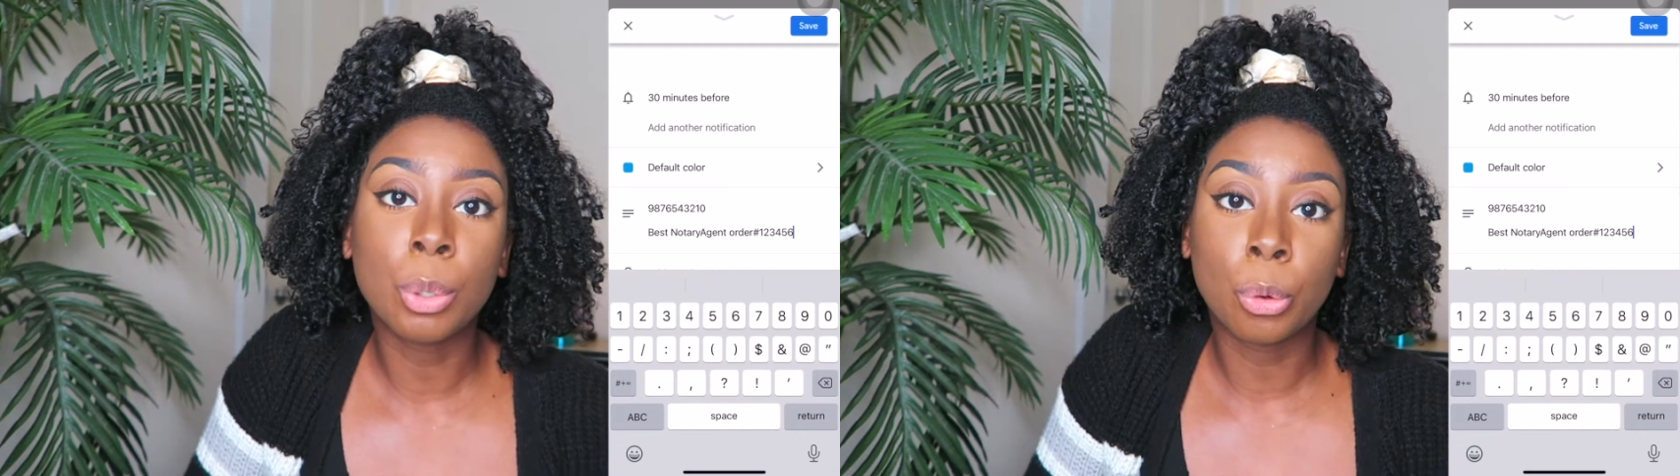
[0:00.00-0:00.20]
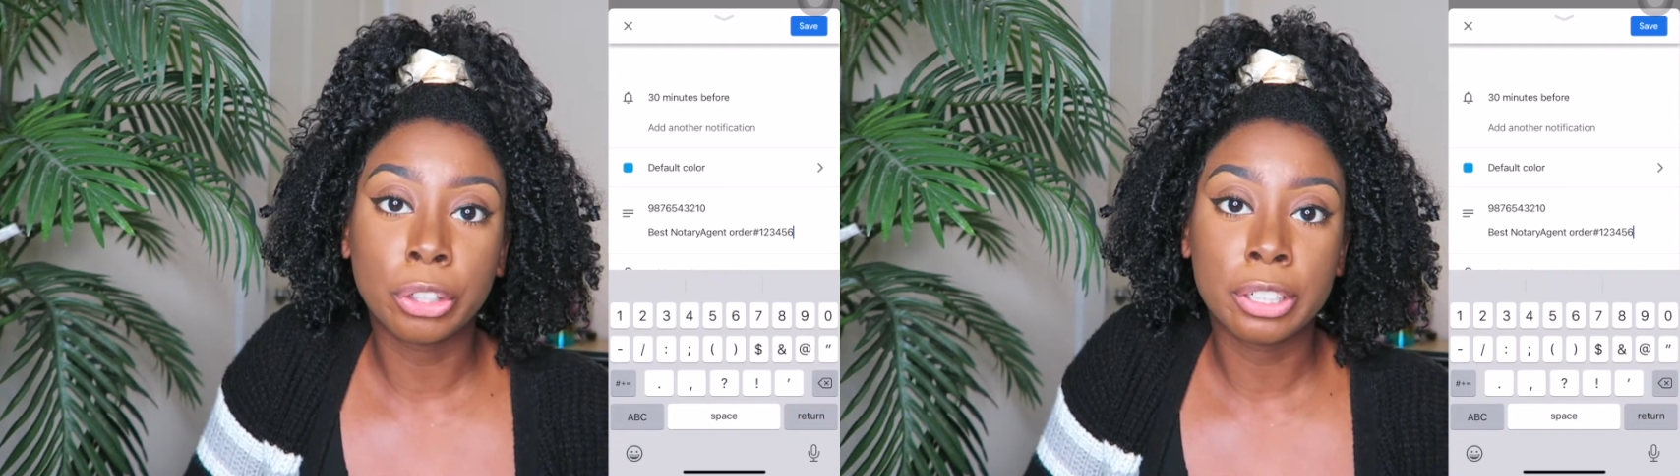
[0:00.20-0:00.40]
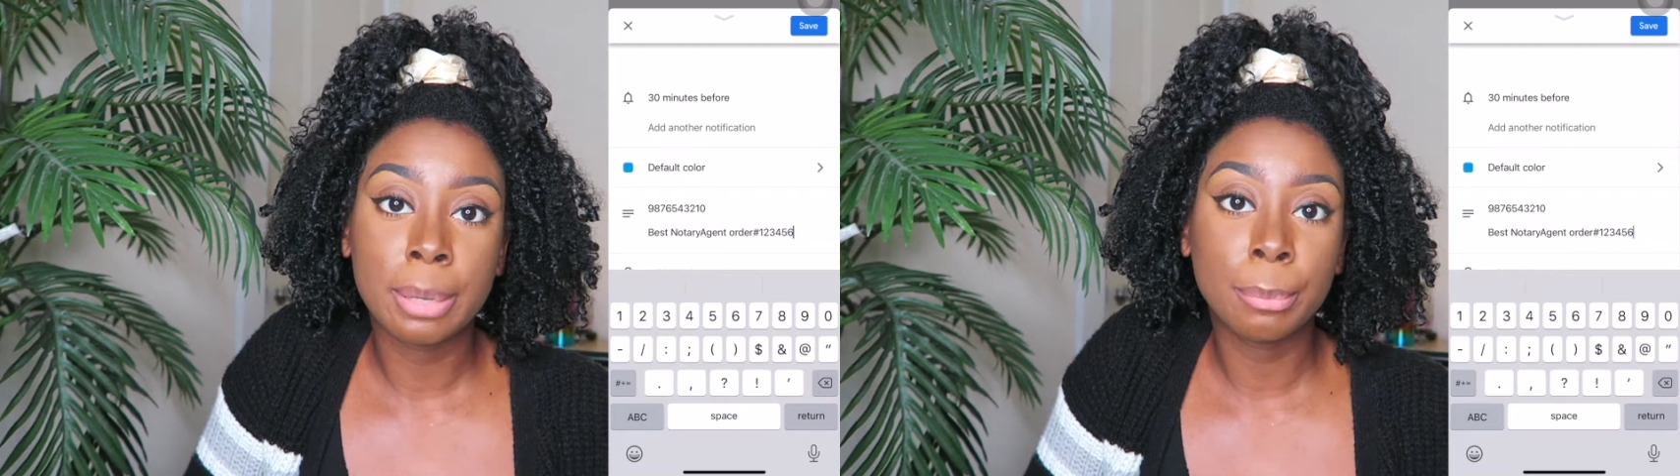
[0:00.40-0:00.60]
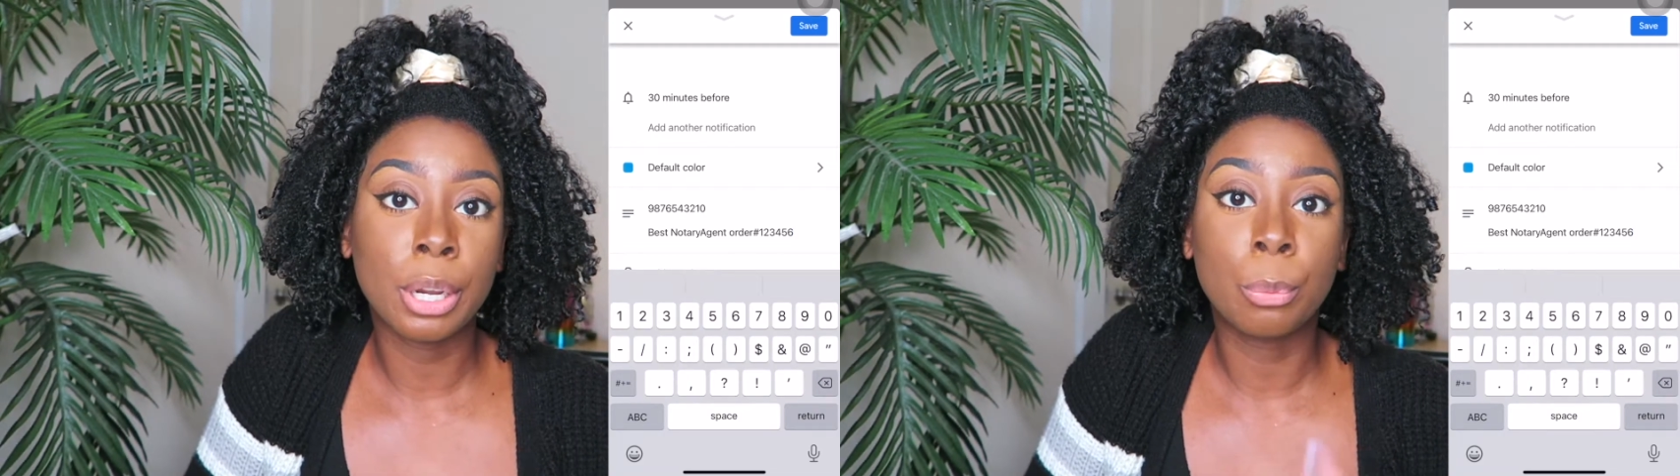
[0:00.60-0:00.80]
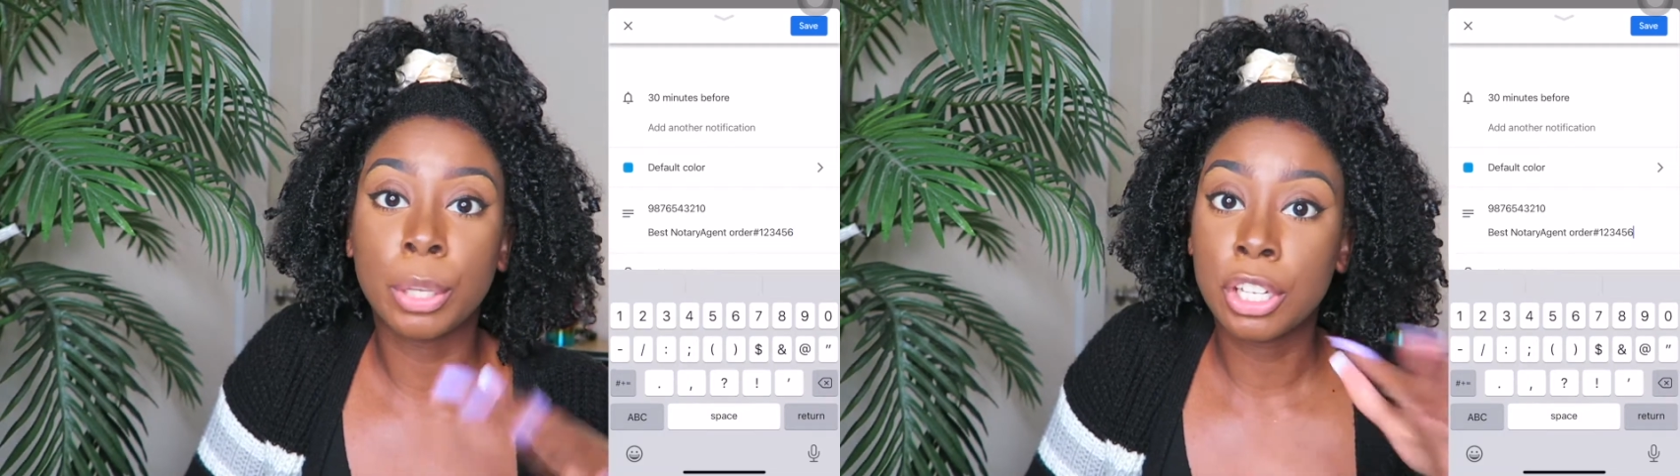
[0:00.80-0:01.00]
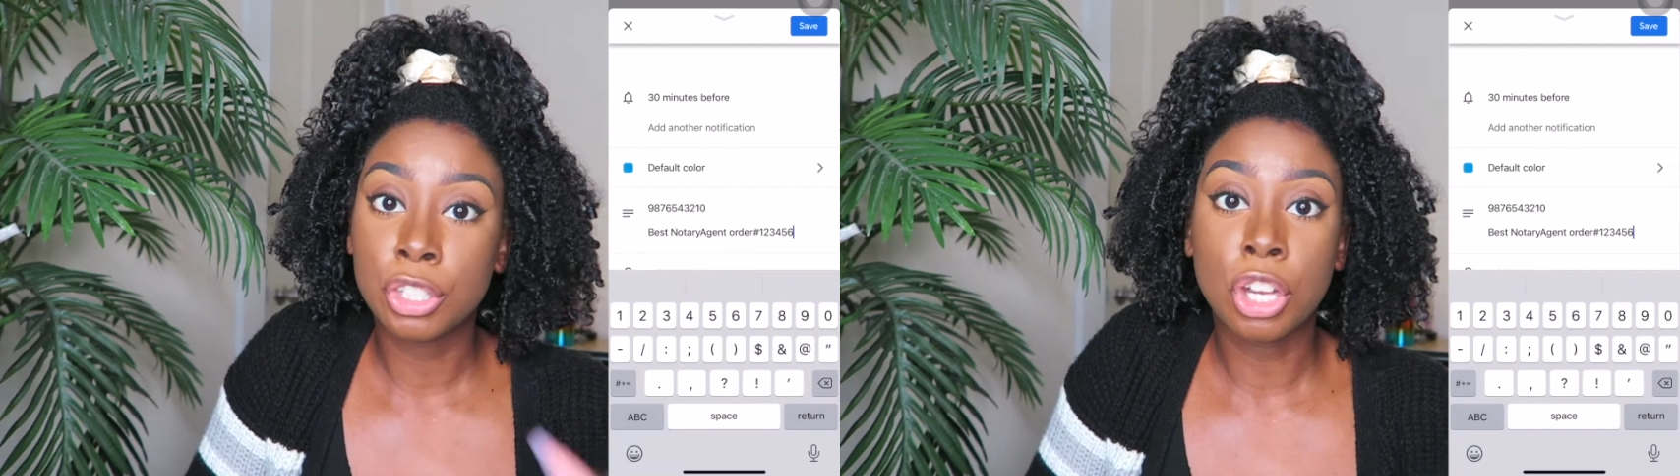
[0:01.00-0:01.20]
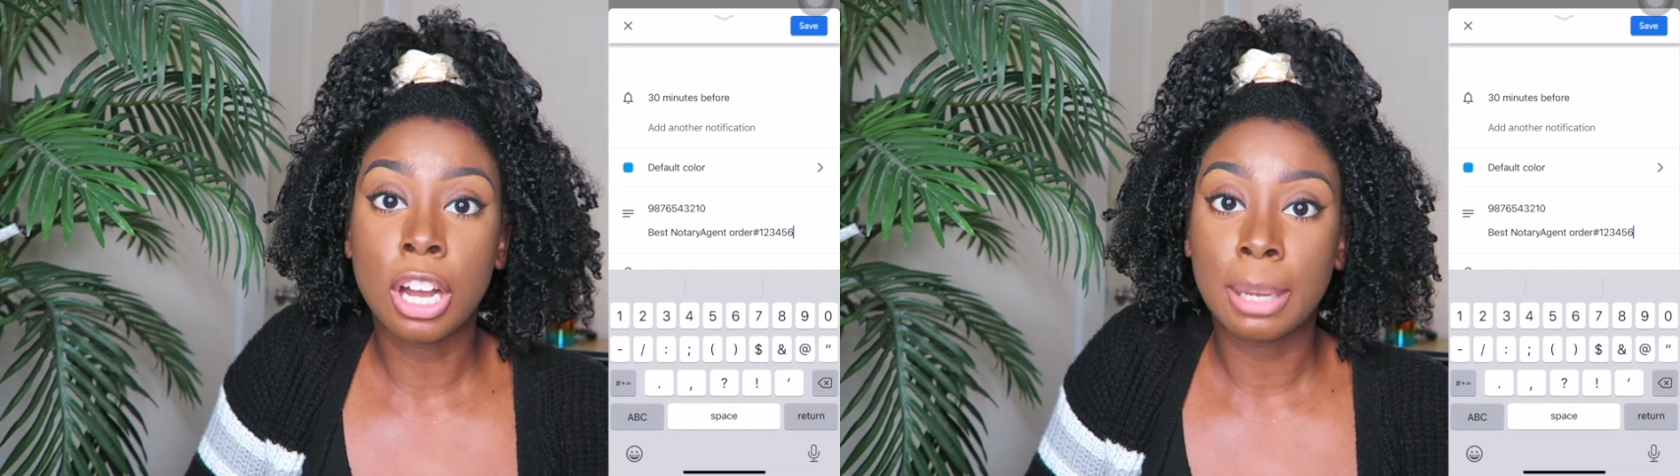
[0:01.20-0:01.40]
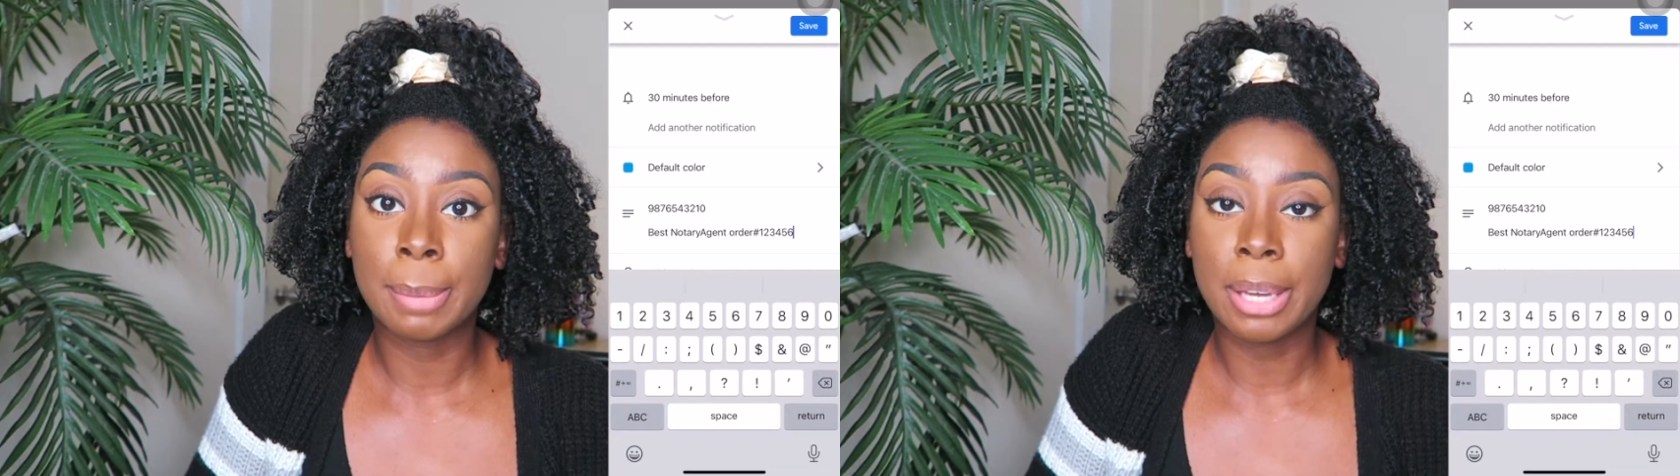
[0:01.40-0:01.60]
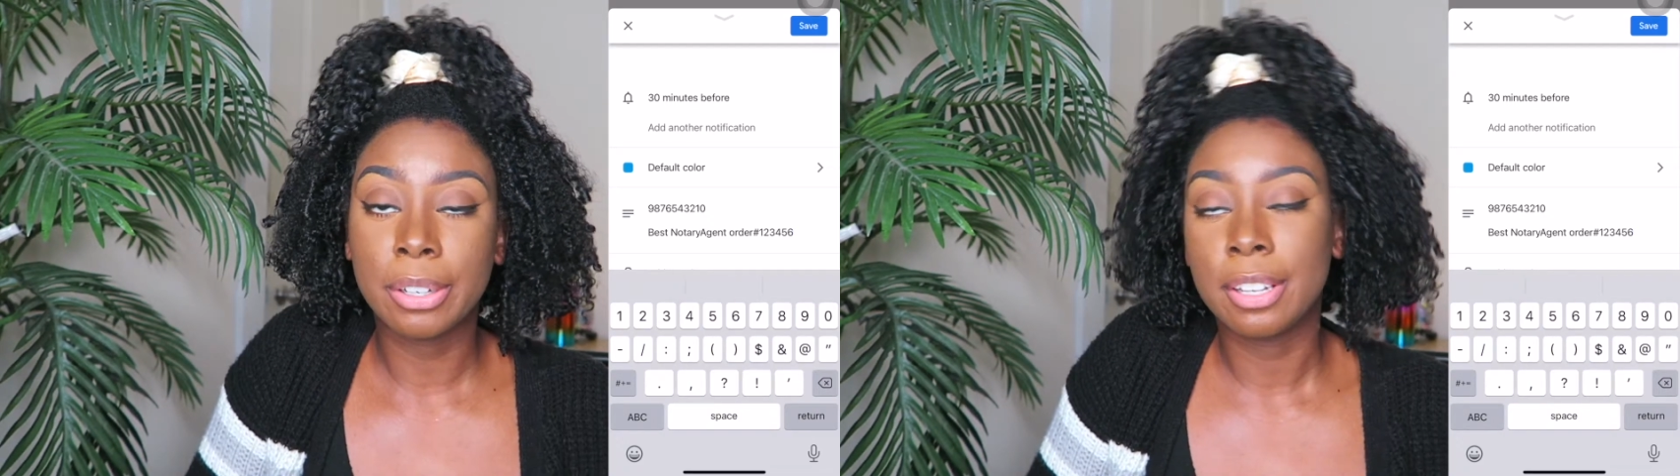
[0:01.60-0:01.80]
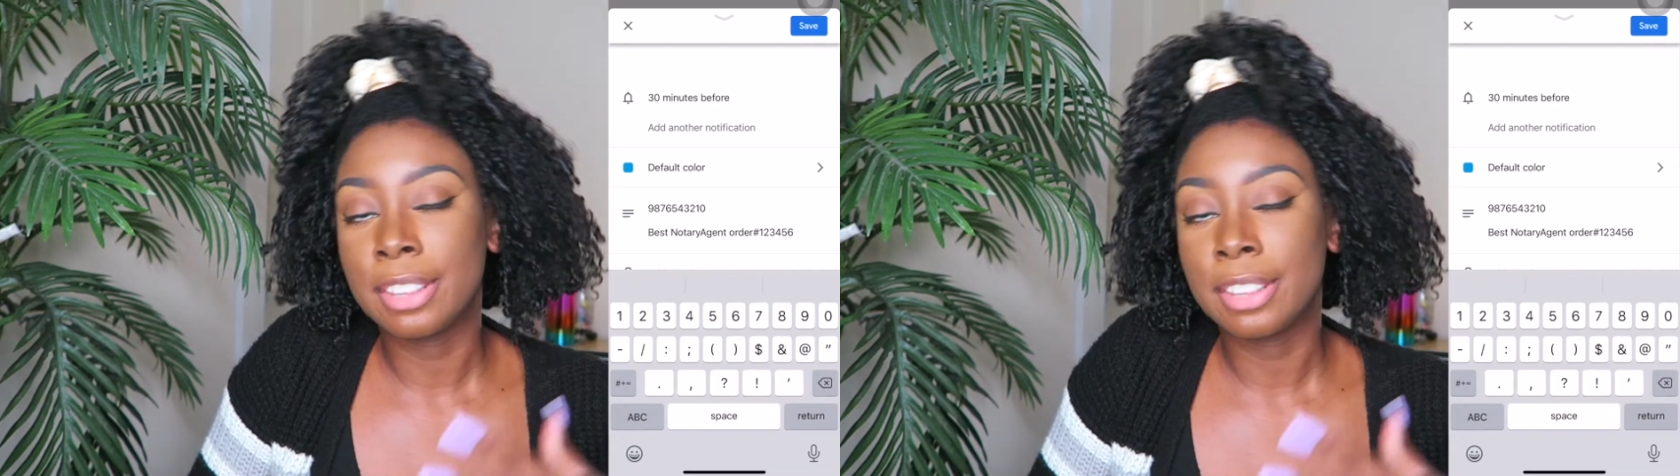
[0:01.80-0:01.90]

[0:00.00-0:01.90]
order number and we can talk about it.